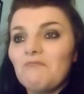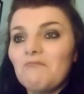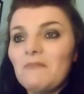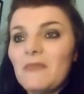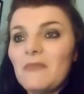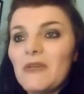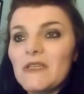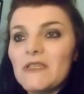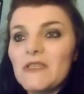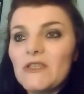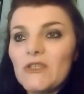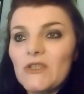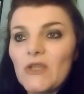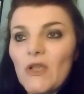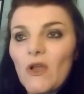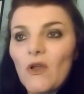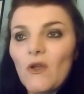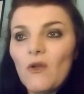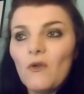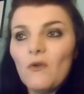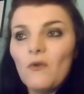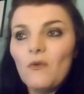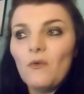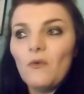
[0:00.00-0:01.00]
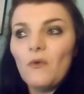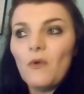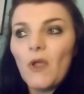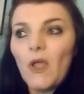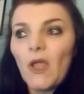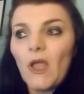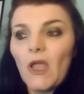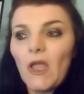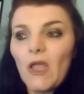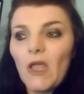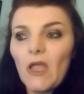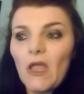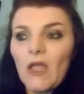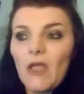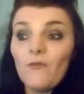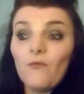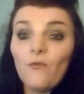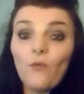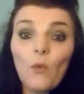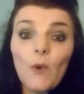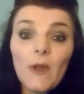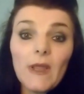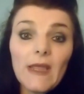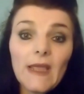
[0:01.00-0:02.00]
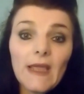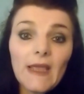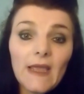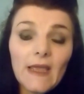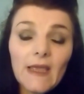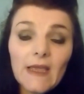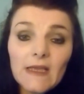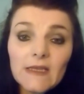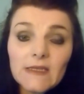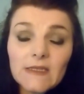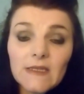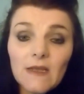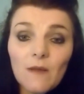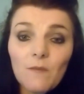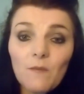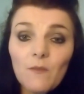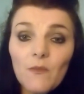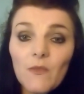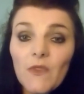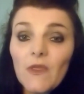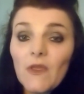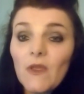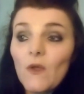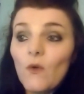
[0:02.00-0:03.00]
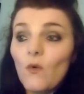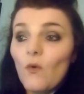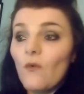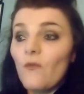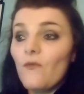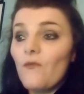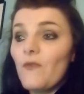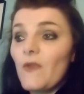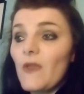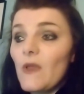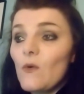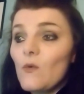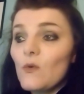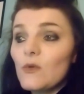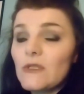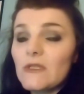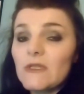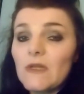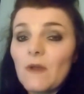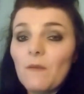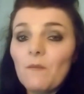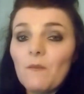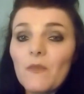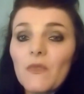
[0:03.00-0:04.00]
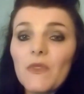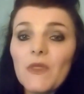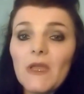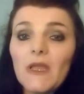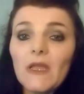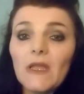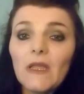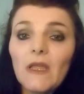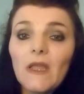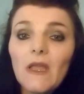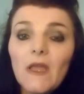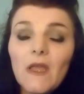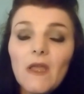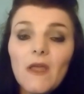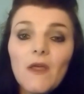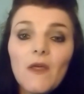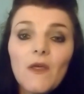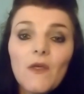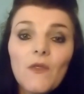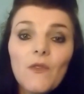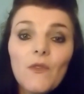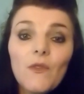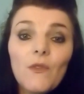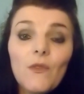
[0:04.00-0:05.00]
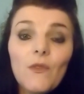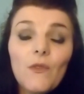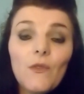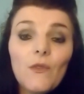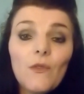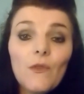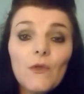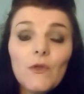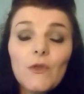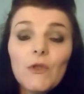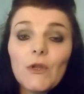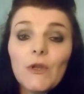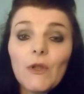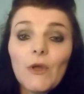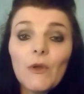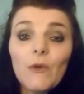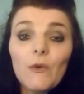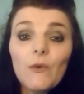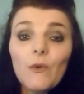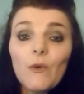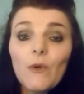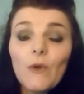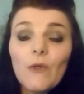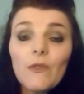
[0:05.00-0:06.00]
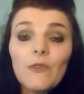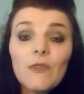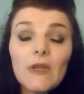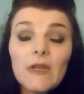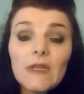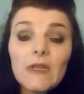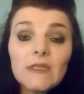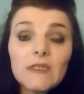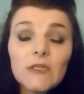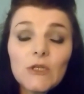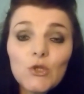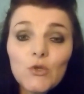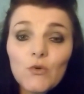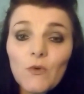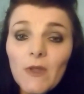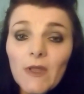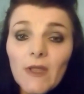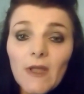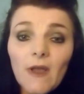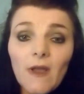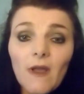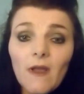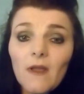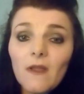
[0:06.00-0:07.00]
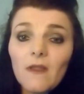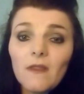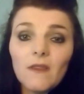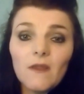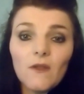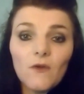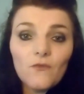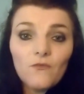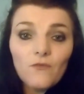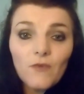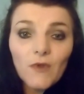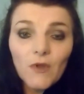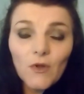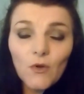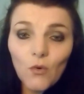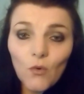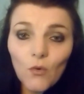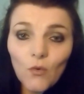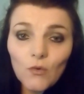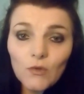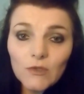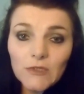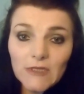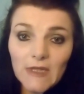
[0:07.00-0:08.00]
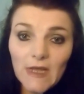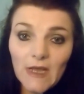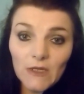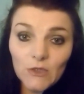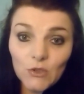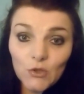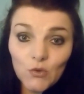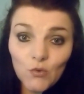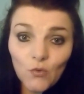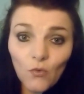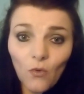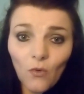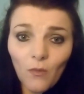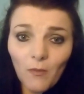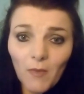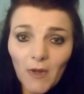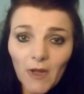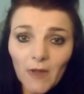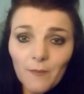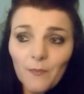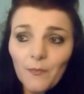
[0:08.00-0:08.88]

So if we hear something or feel something, that is a trigger and that recalls that trauma,